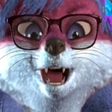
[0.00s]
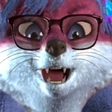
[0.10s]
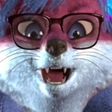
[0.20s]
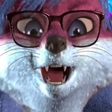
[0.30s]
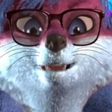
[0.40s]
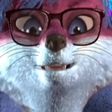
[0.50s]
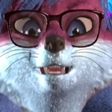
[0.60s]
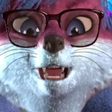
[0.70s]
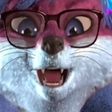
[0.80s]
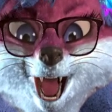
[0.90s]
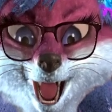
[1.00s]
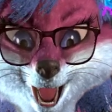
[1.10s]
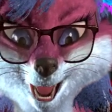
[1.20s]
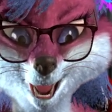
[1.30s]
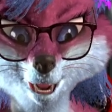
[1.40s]
I was like,
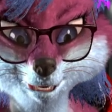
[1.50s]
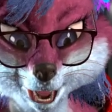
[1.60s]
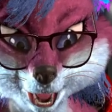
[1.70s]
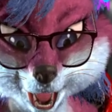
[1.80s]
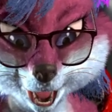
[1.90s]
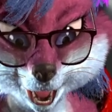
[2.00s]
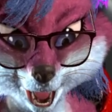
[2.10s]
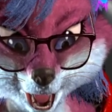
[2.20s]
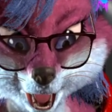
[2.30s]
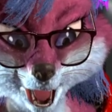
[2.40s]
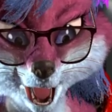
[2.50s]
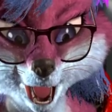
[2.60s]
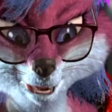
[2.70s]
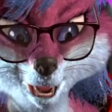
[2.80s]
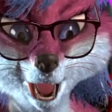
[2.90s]
oh my gosh, I
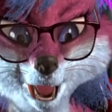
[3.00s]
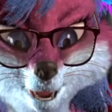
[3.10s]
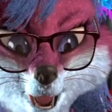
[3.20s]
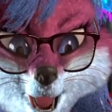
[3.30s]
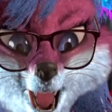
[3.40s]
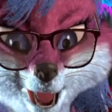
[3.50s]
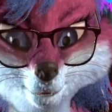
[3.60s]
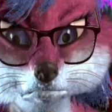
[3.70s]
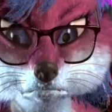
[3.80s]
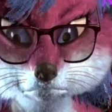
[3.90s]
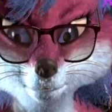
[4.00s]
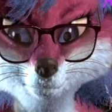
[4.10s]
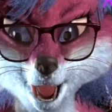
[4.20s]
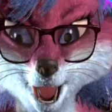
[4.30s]
wish there was like more of that.